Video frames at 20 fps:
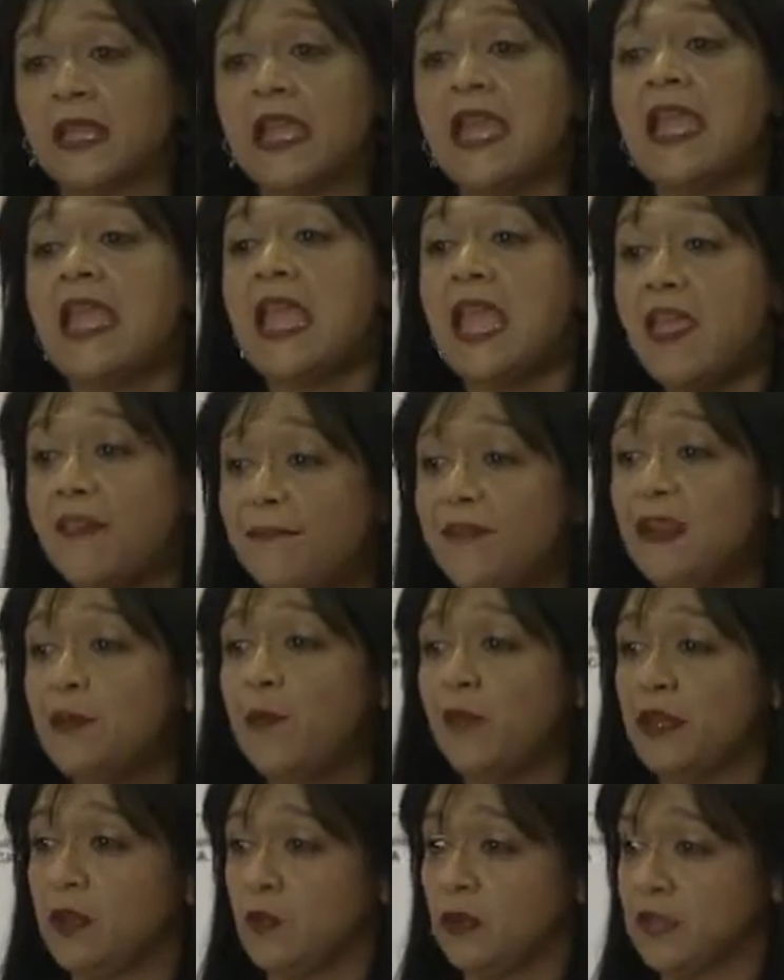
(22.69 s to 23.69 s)
A
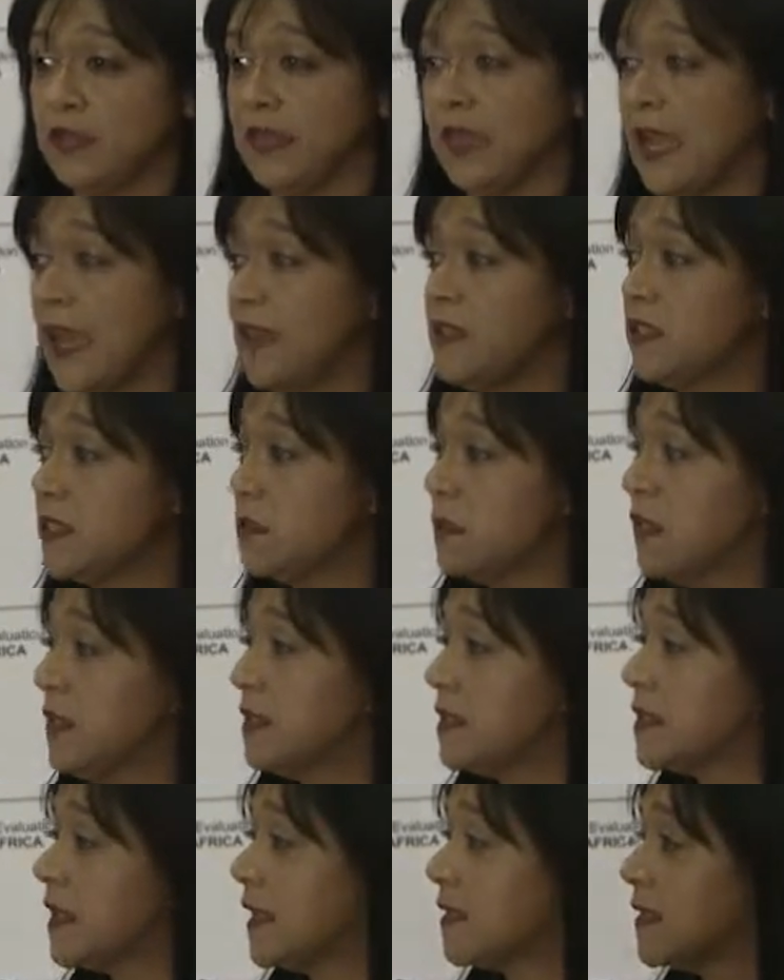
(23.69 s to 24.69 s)
in helping
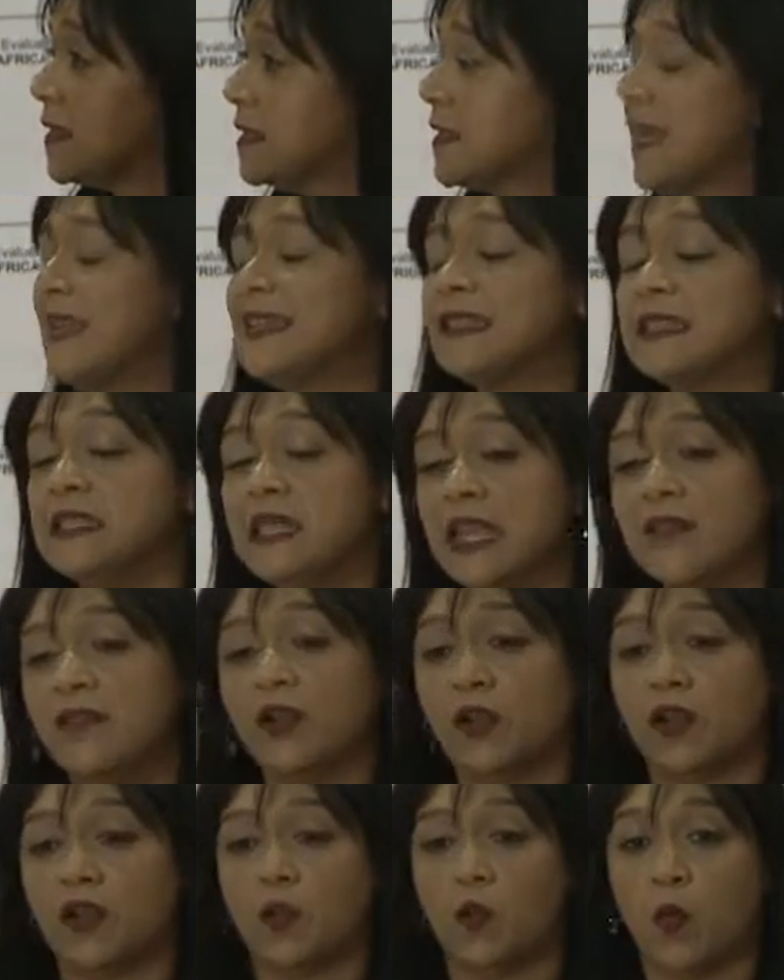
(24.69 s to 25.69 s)
other government
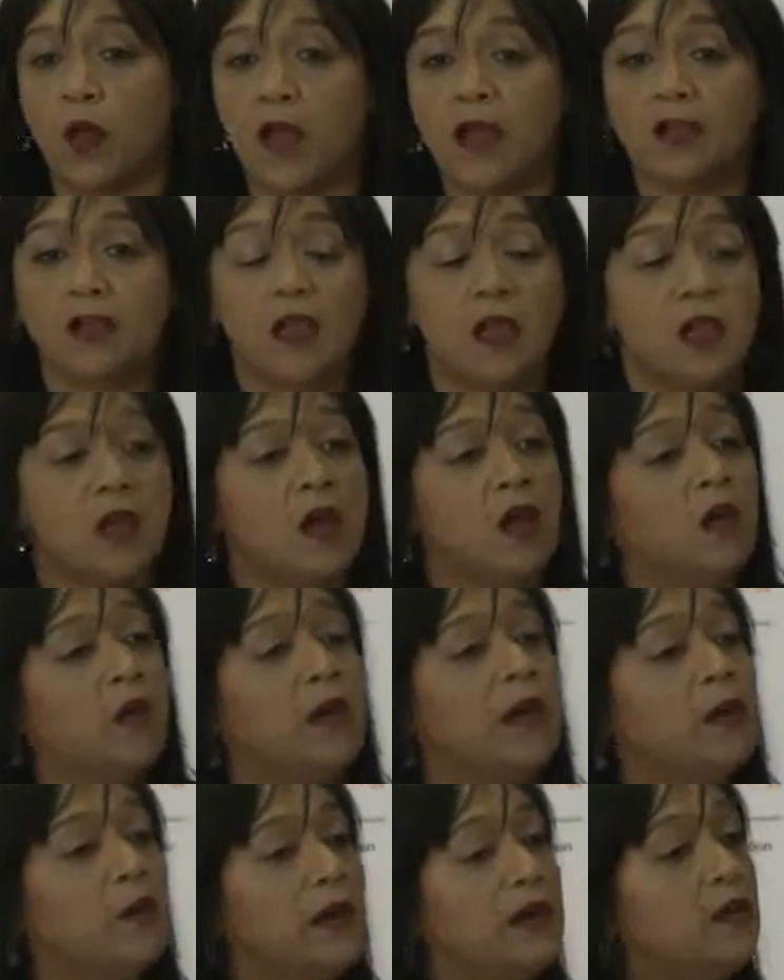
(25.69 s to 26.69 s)
departments set up
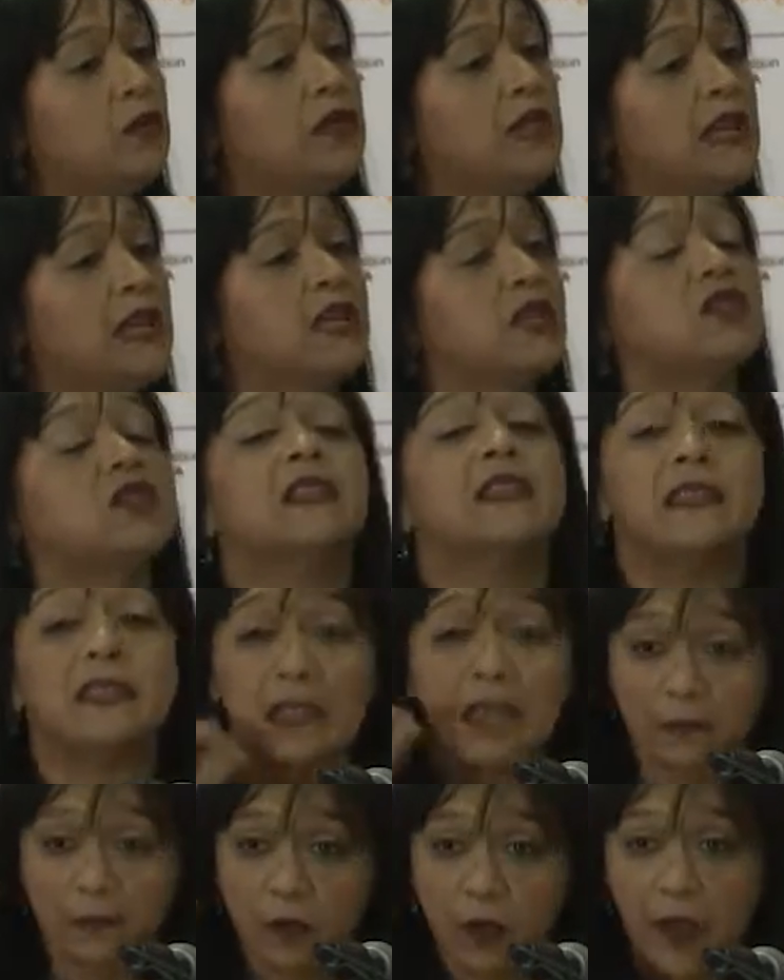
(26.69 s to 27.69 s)
processes that can help
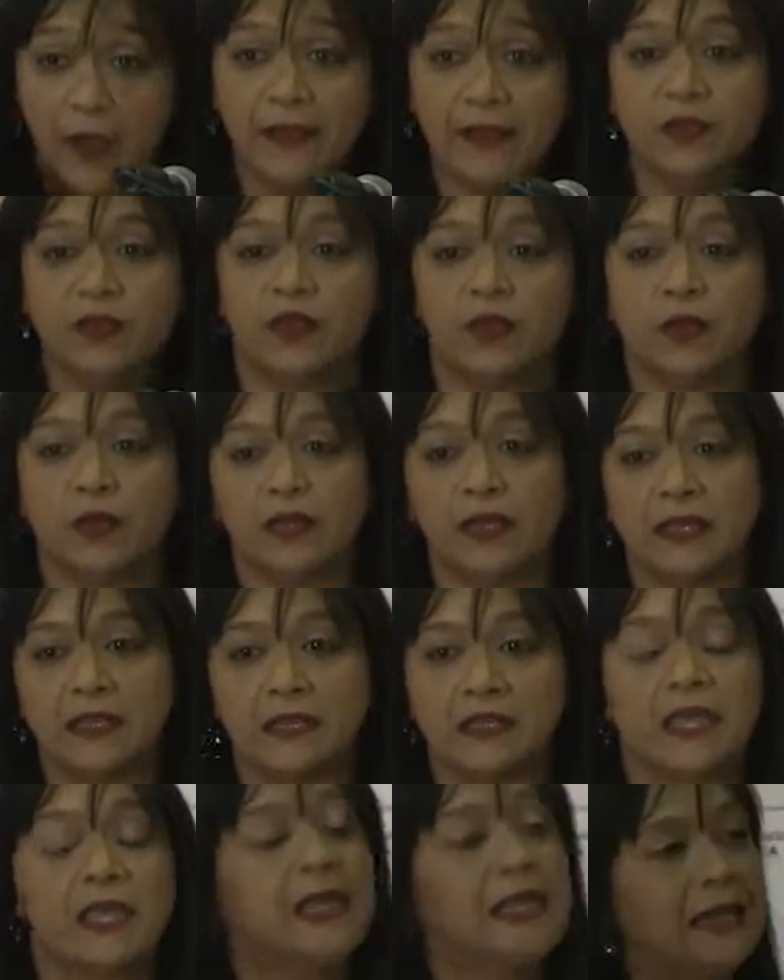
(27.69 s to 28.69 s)
strengthen their payment
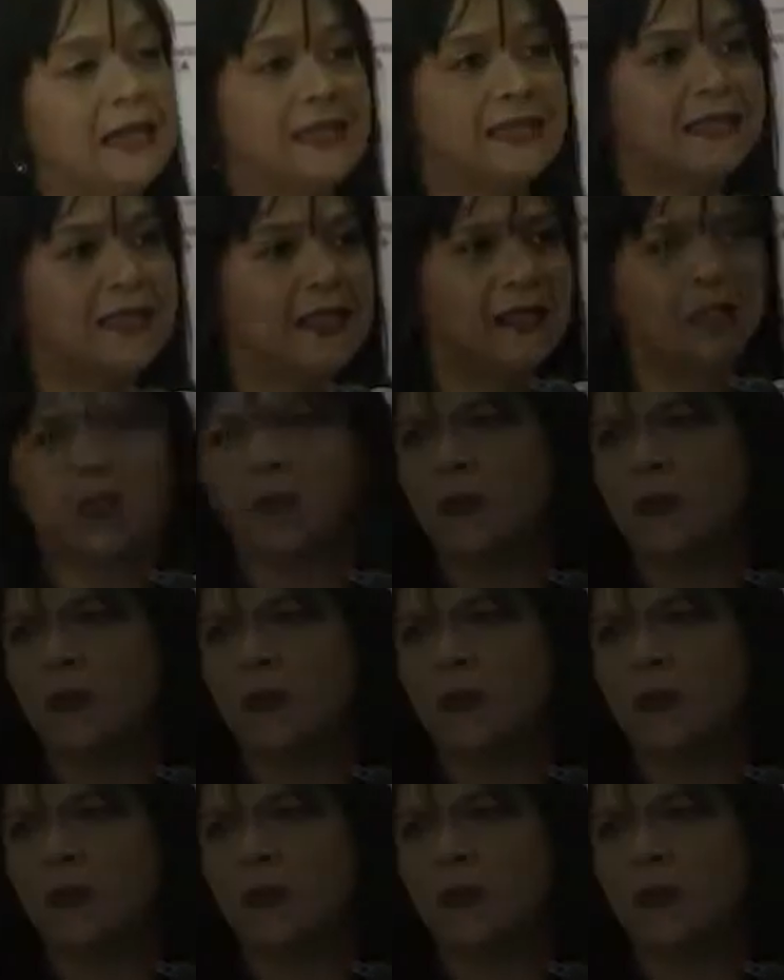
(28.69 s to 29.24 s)
systems